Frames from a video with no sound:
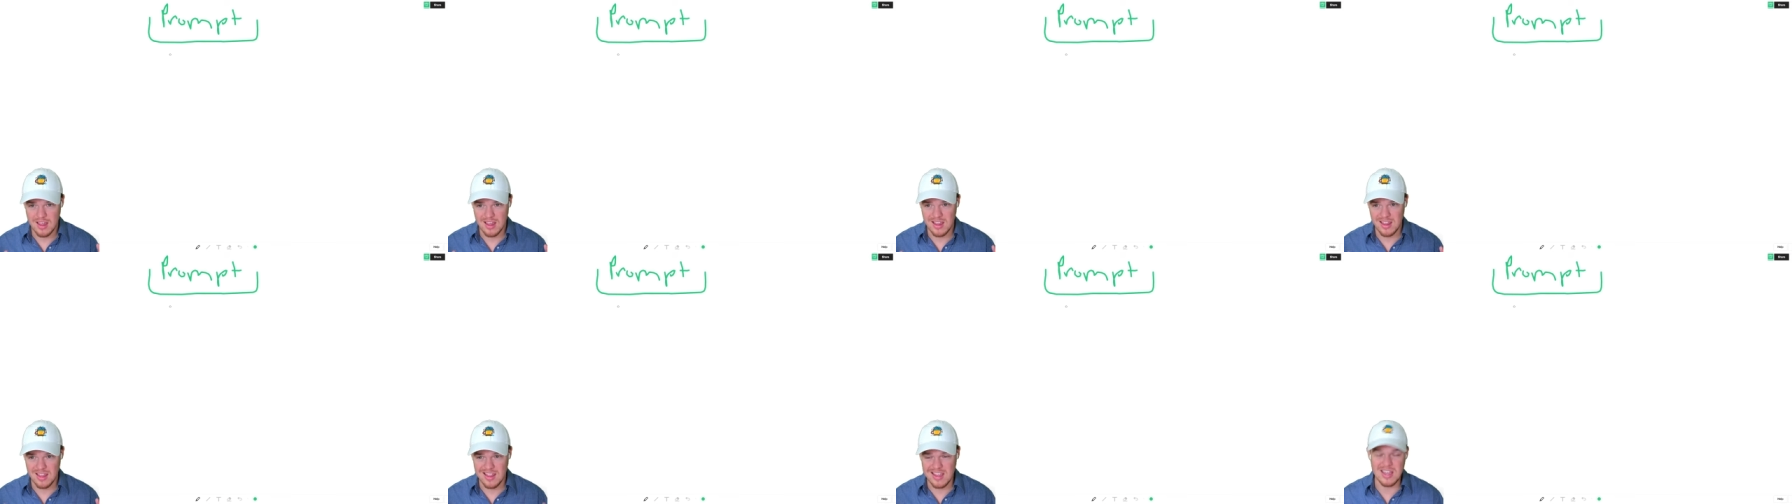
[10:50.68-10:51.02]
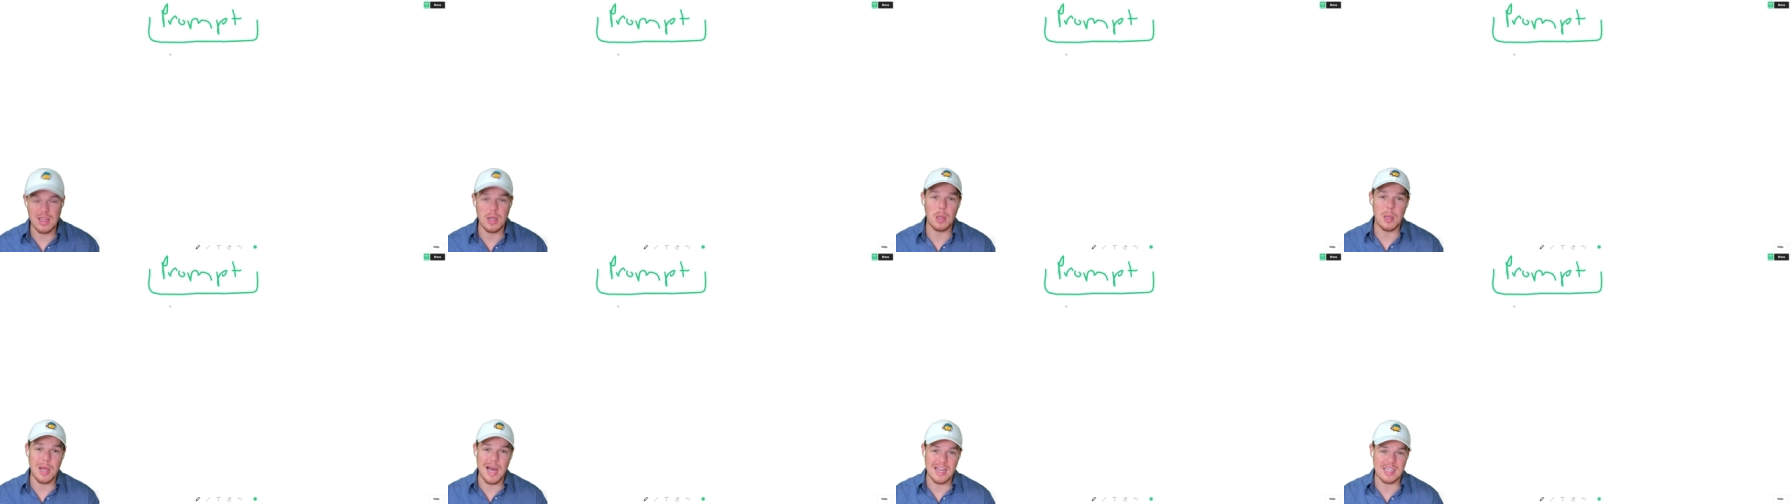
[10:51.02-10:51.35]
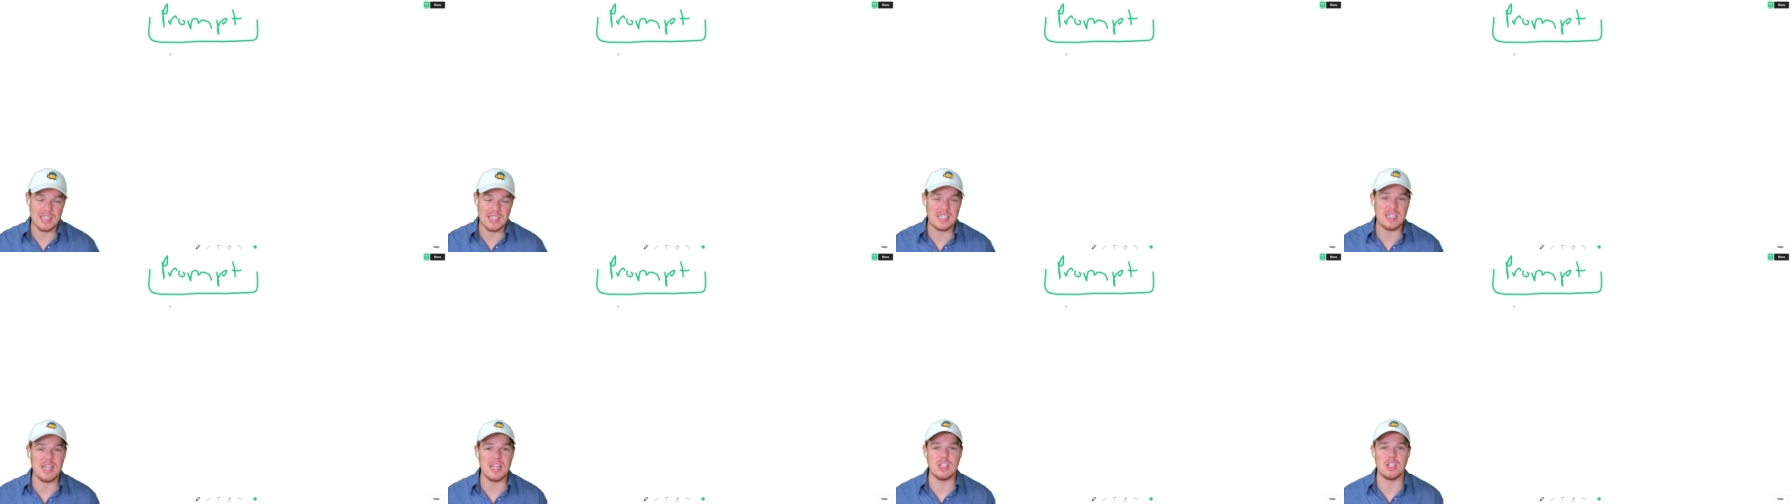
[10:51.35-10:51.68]
The
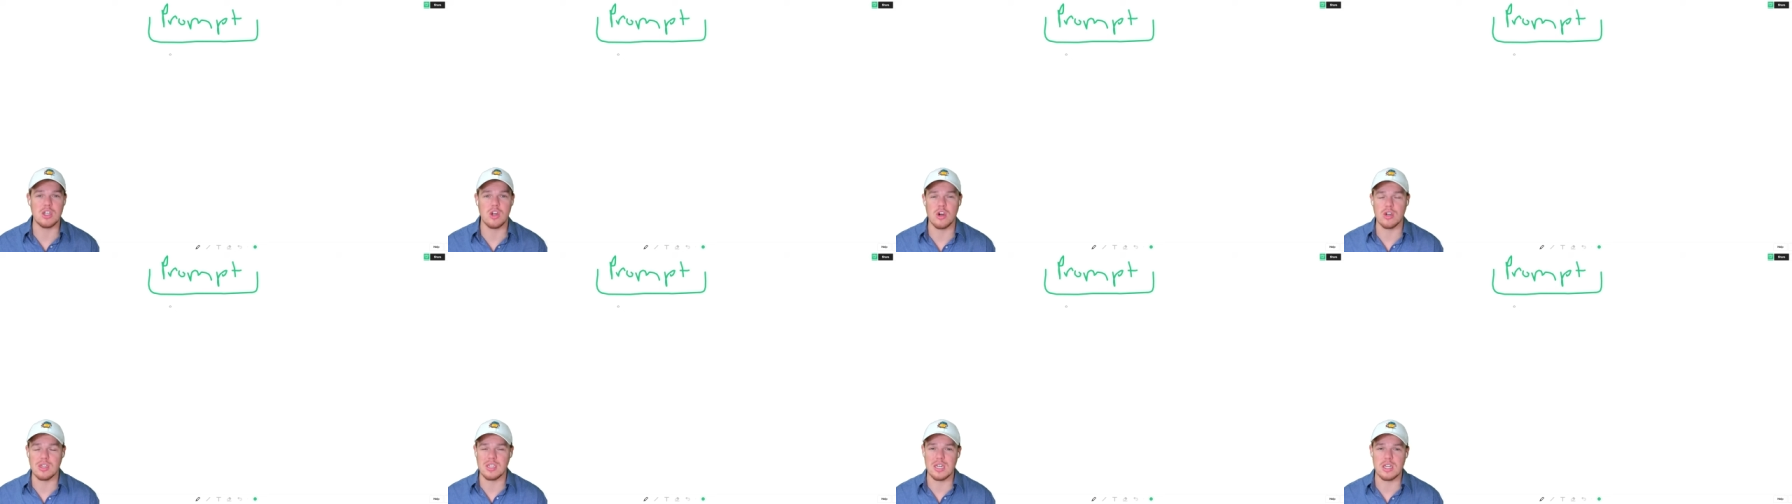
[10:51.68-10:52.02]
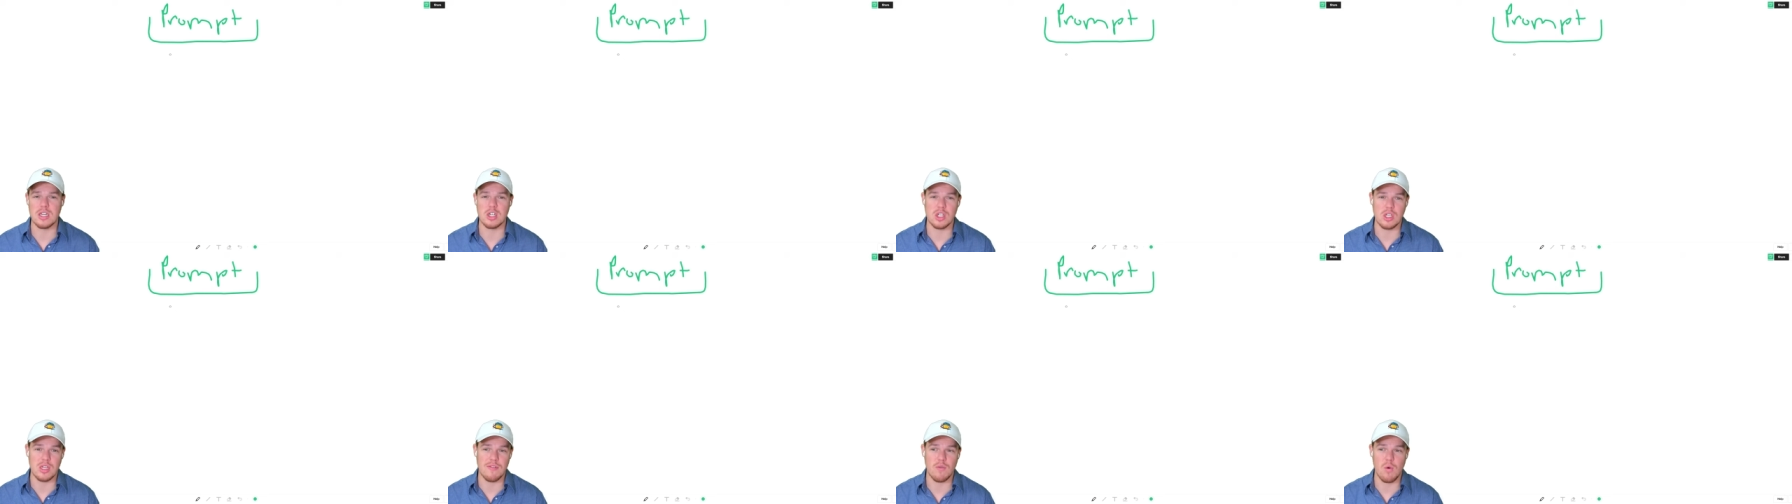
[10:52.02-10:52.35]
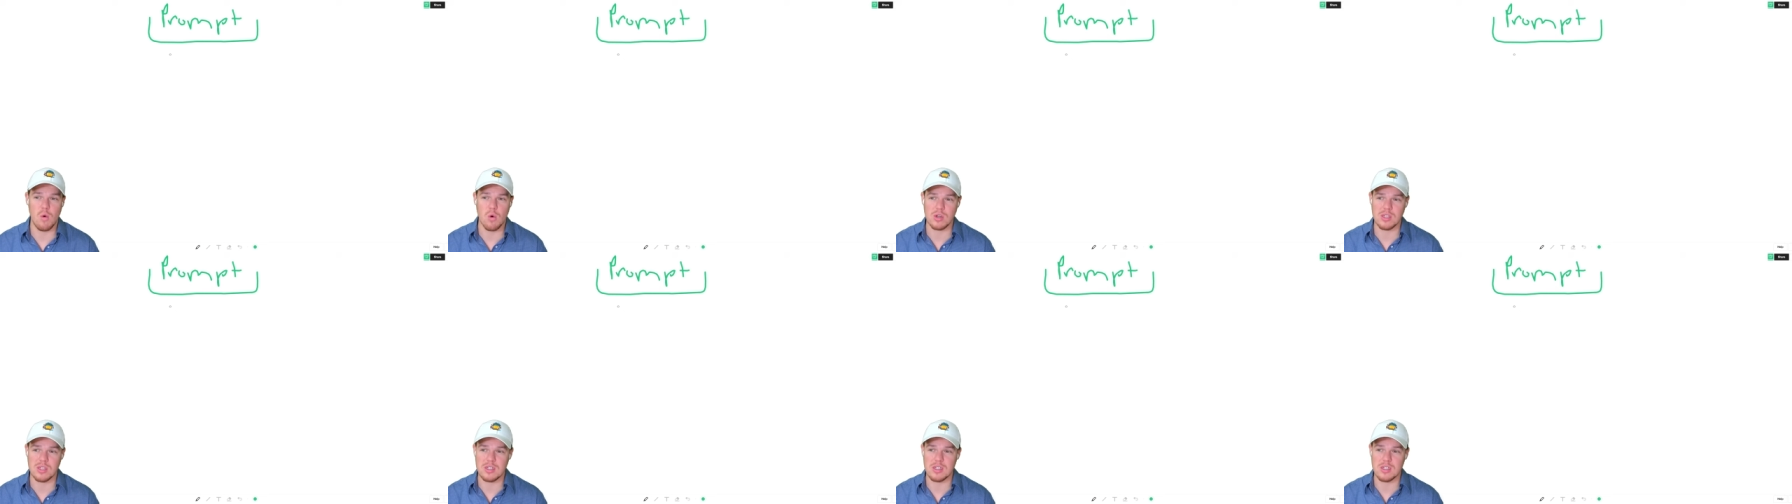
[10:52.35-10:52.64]
last stage there essentially, of course,